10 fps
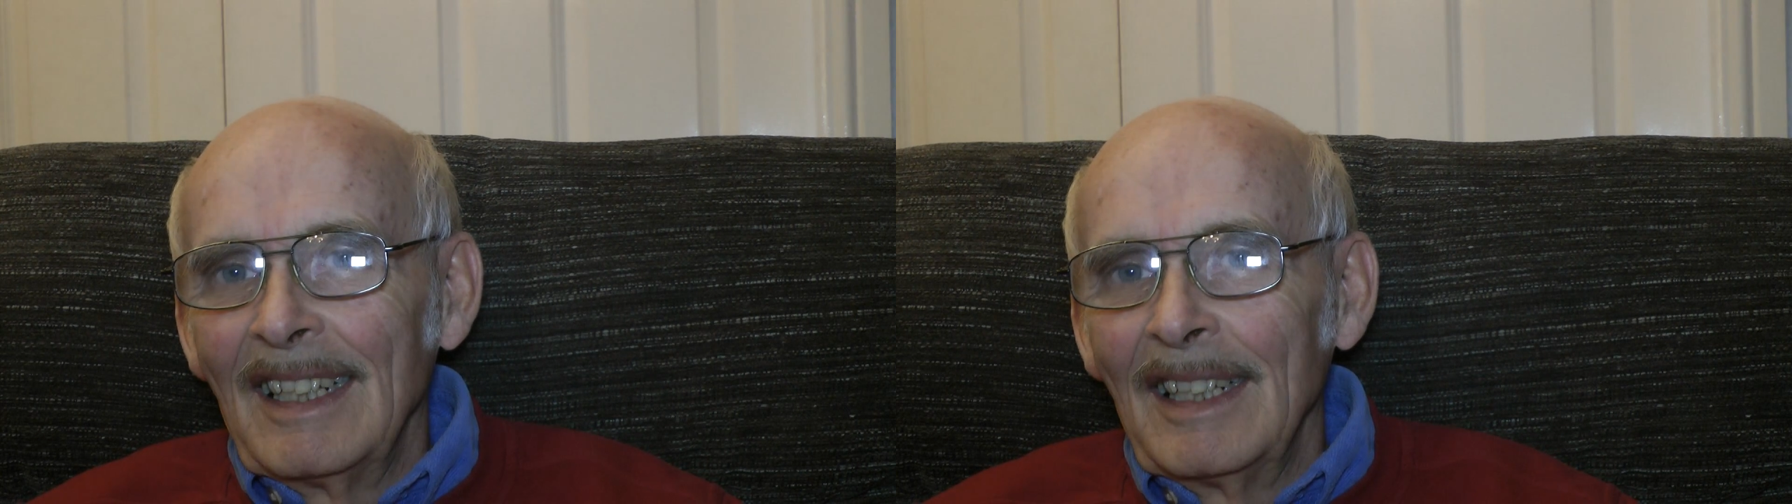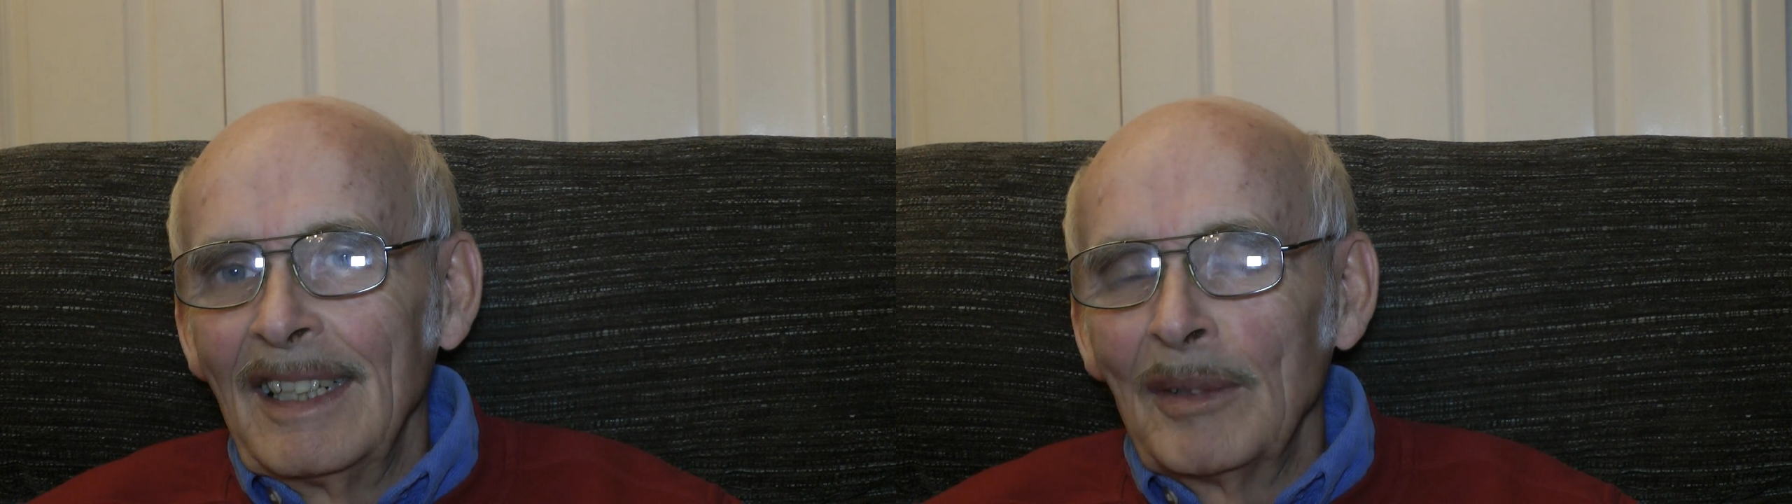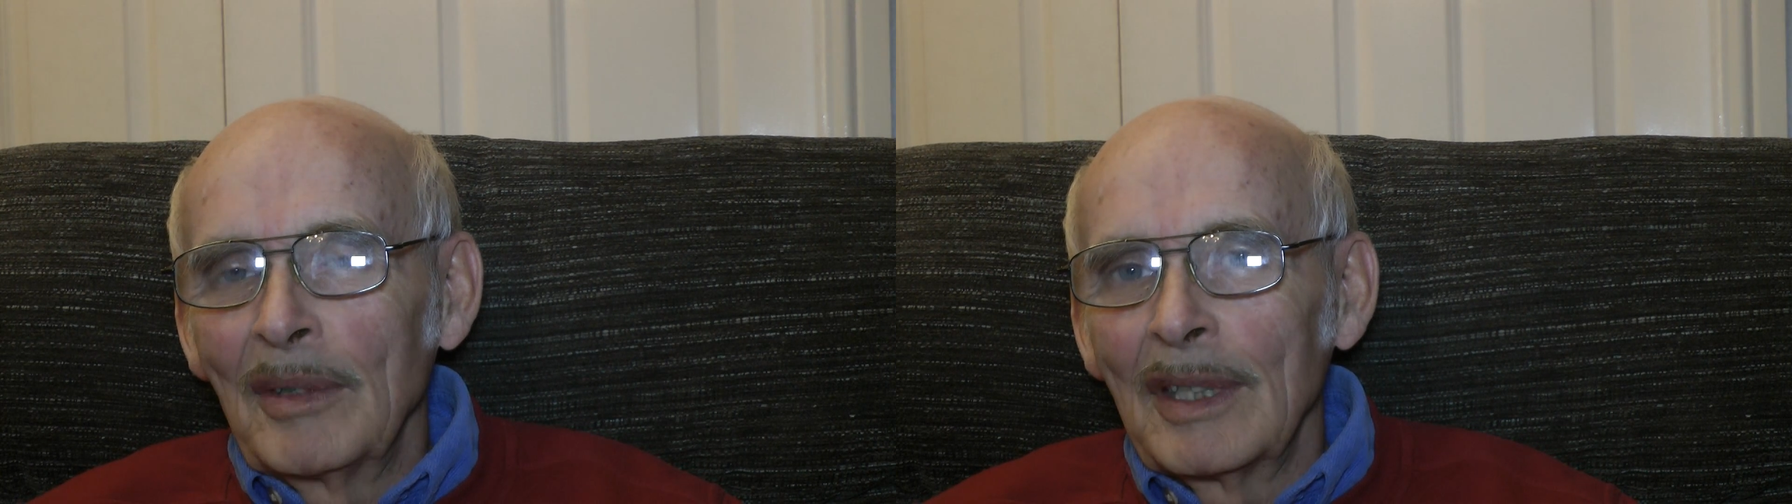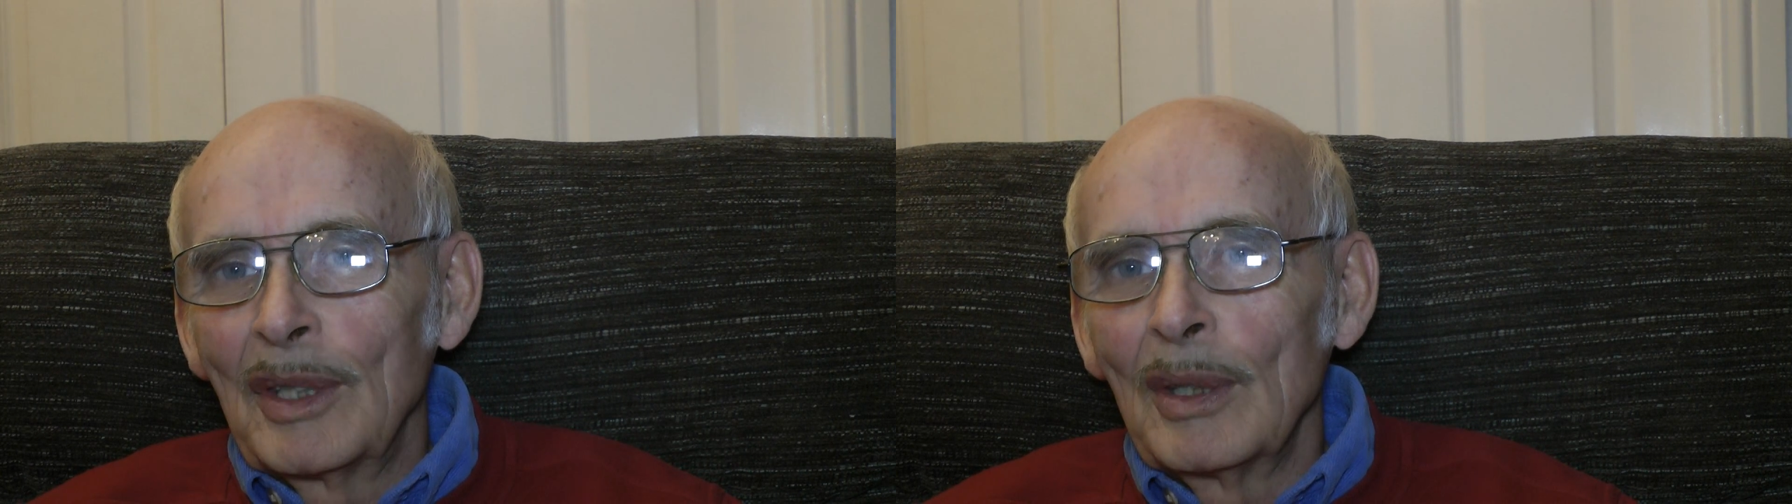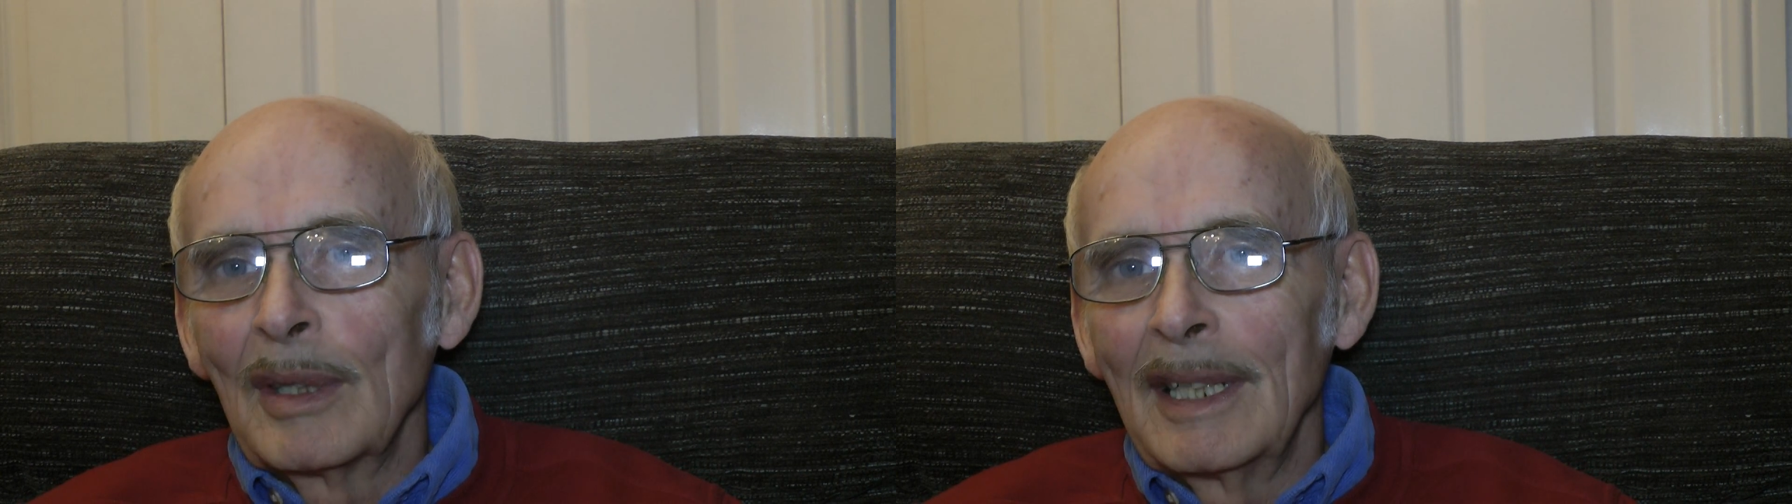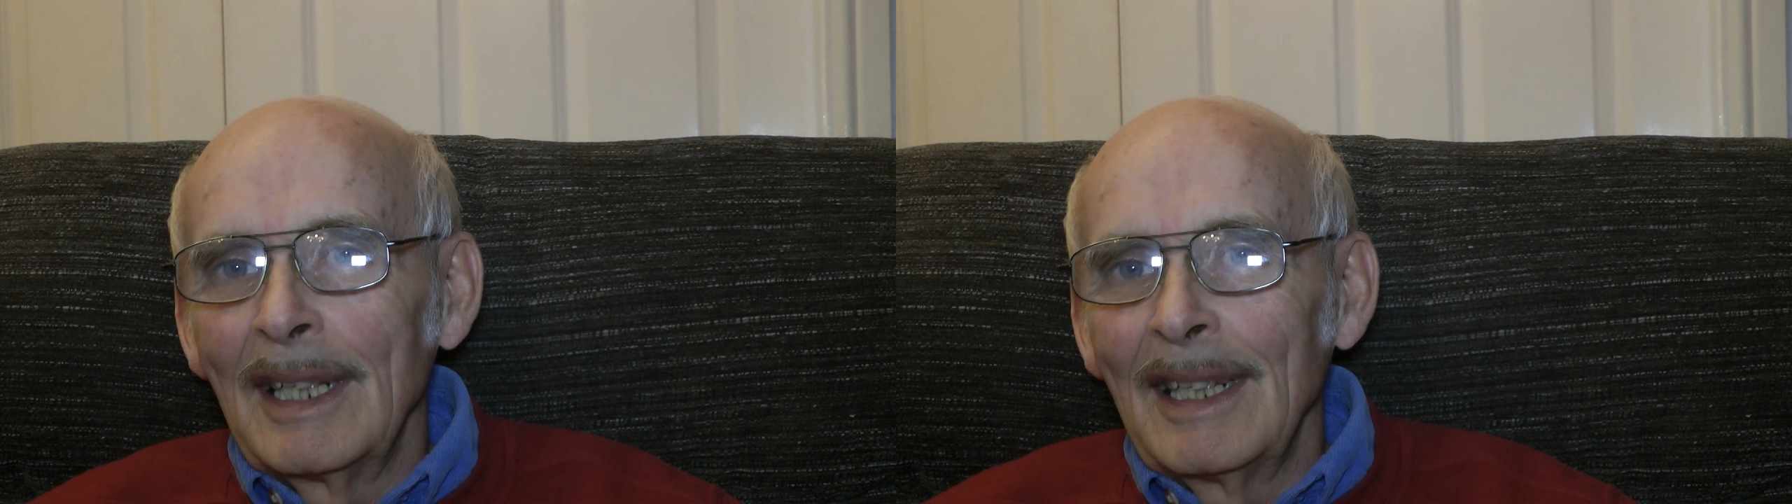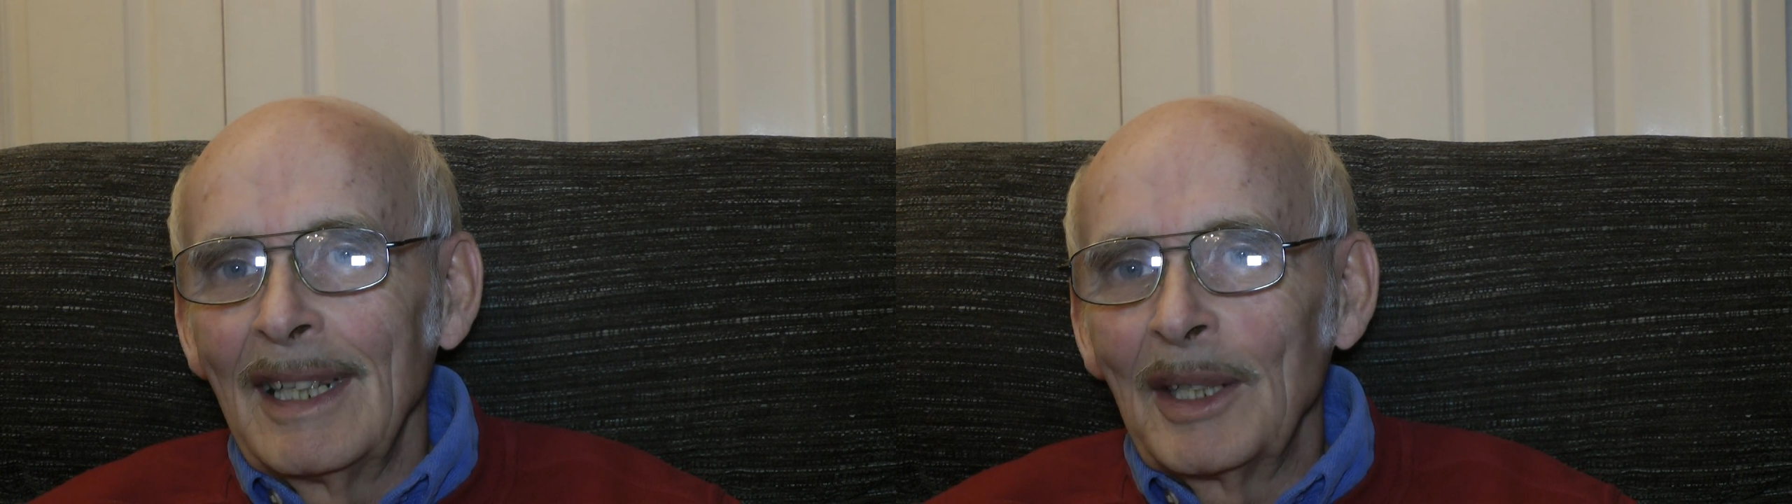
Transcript: and there was a toll gate there